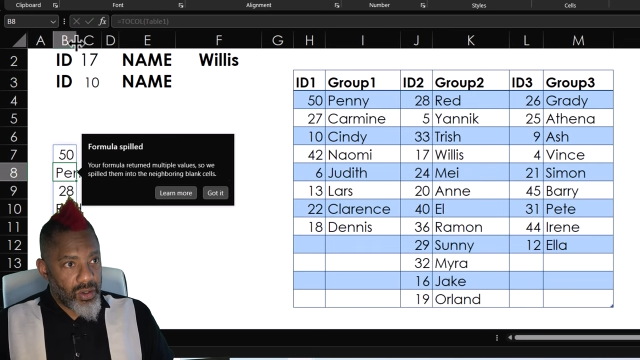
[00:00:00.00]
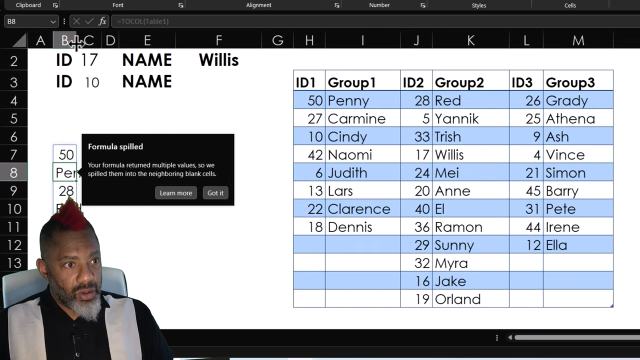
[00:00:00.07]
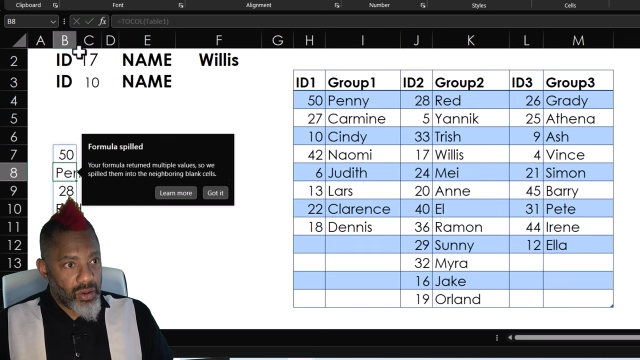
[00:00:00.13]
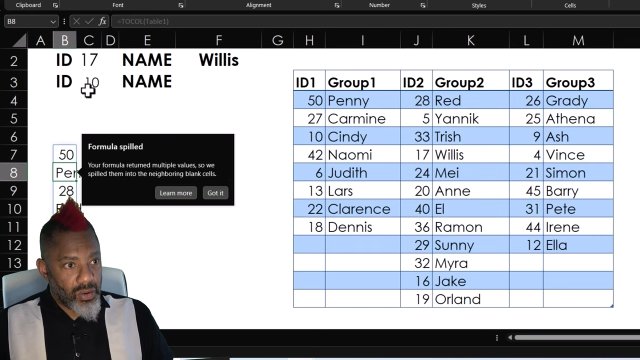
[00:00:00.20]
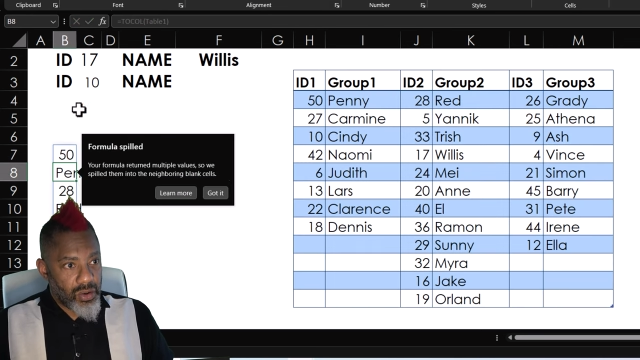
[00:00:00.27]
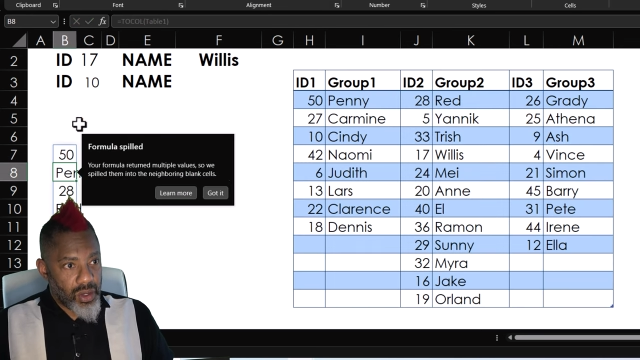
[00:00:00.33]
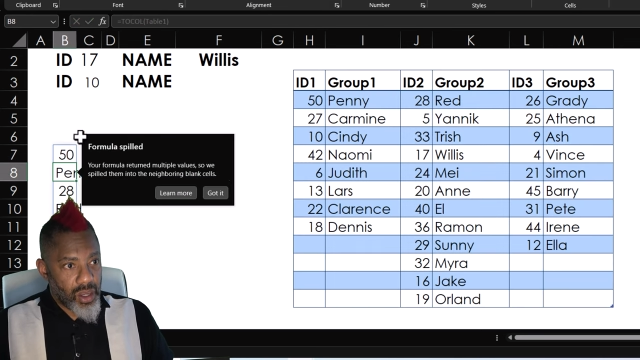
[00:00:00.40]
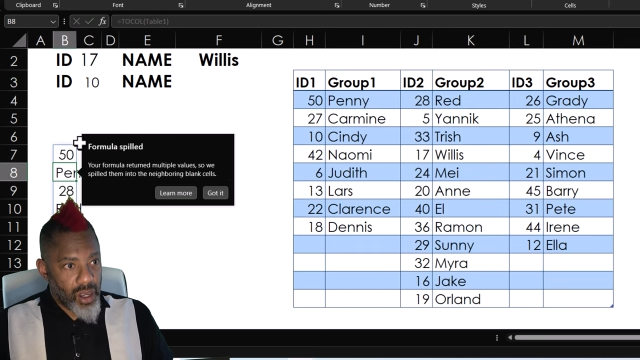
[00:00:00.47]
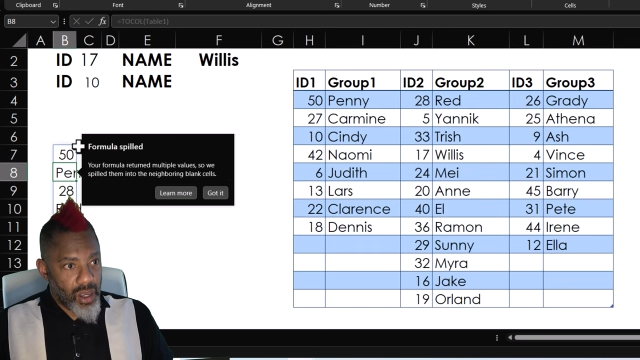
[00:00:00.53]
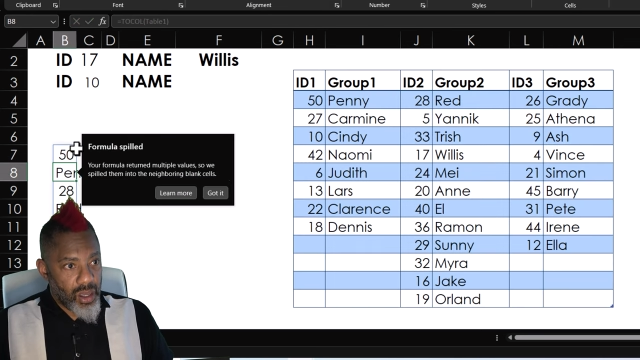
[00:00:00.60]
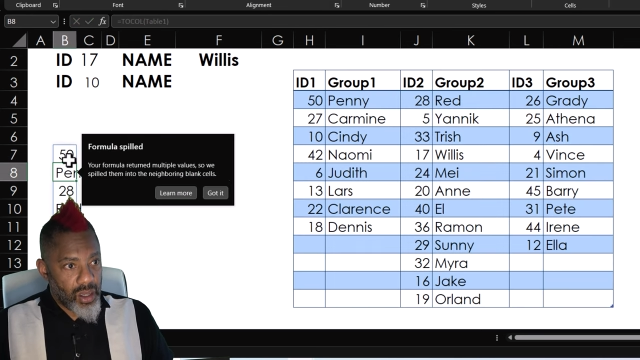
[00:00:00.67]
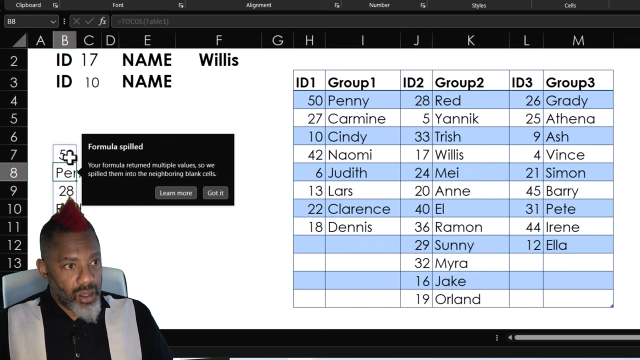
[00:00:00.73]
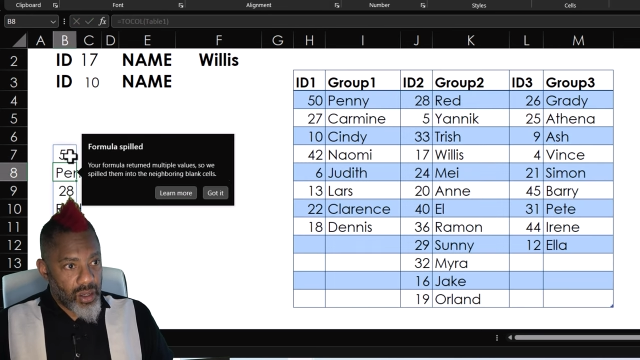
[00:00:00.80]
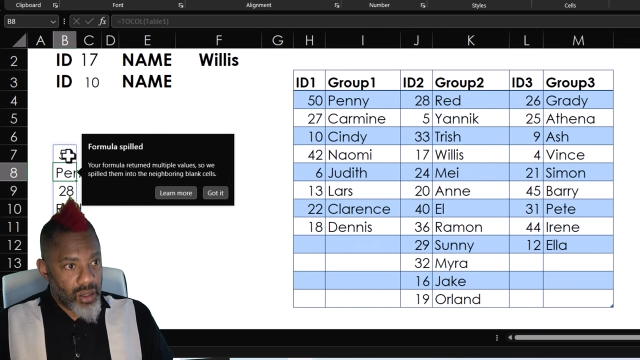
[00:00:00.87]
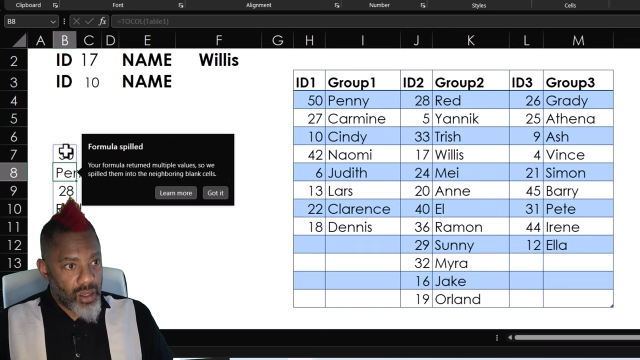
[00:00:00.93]

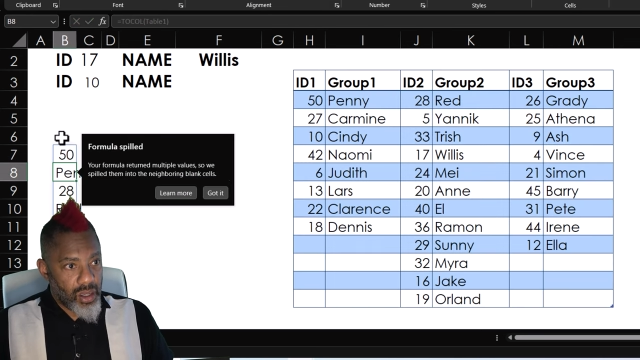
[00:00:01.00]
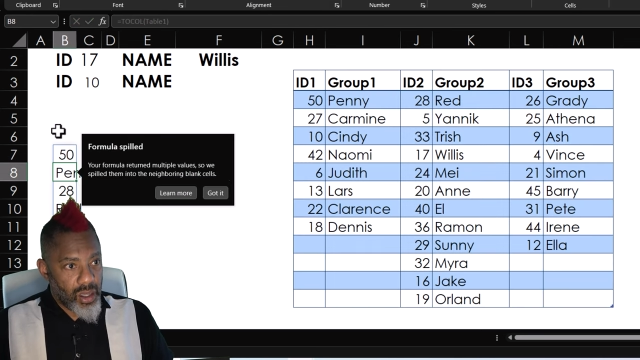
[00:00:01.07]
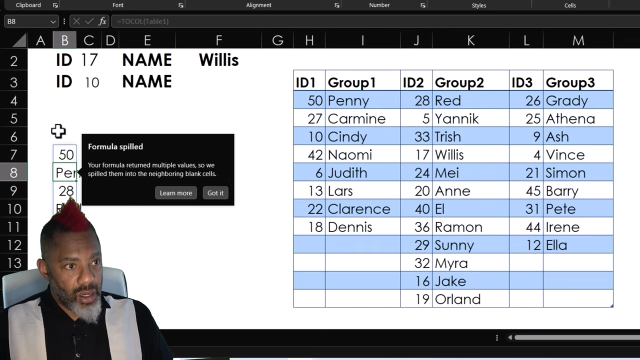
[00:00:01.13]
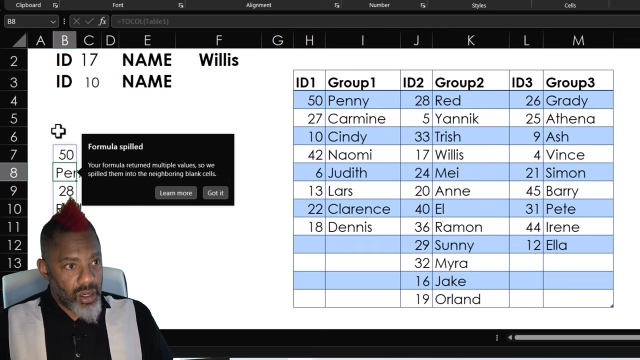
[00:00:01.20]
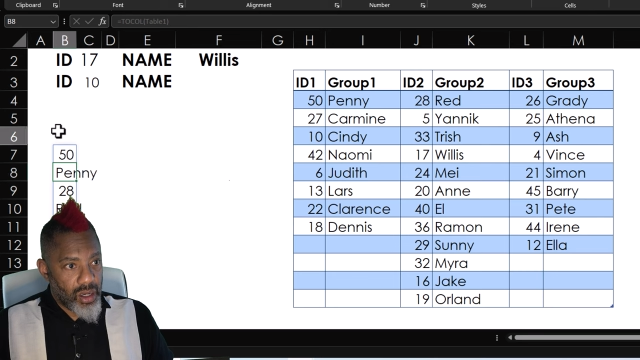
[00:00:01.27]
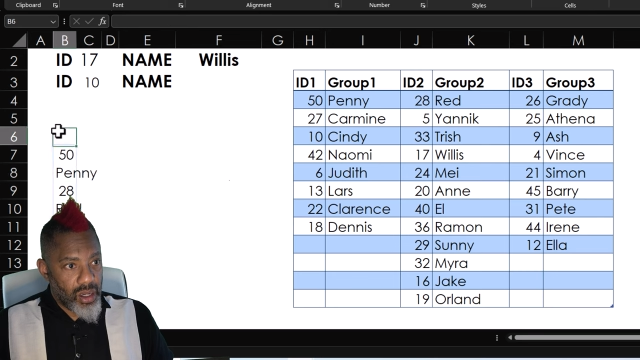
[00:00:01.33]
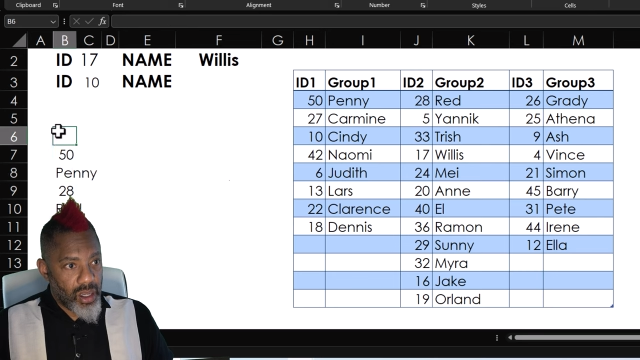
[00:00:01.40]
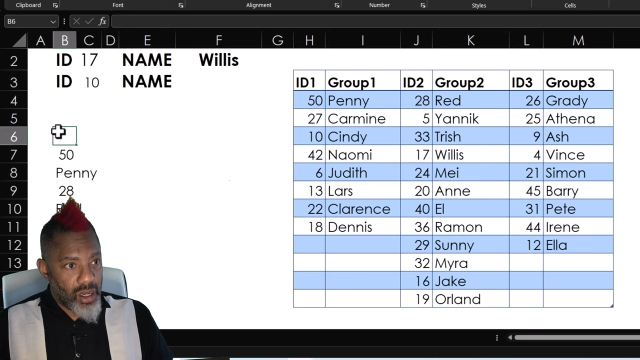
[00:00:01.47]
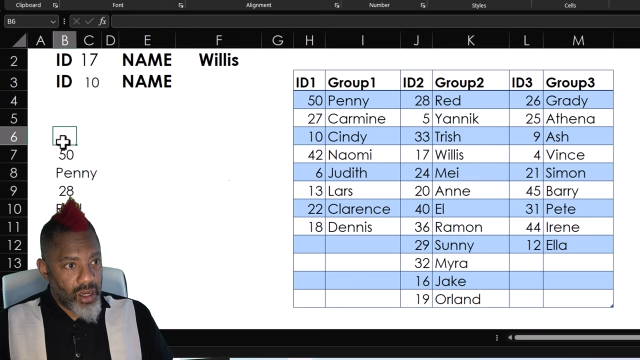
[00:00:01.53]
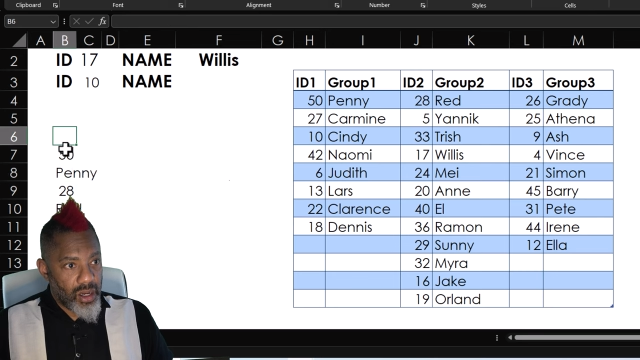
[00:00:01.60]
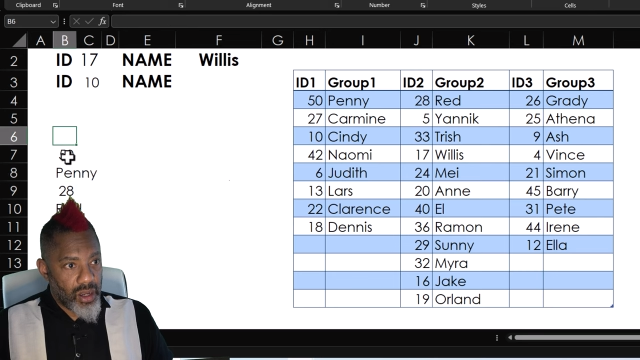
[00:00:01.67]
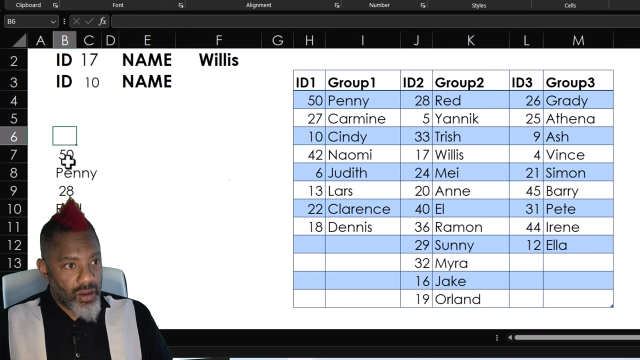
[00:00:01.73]
Okay. And then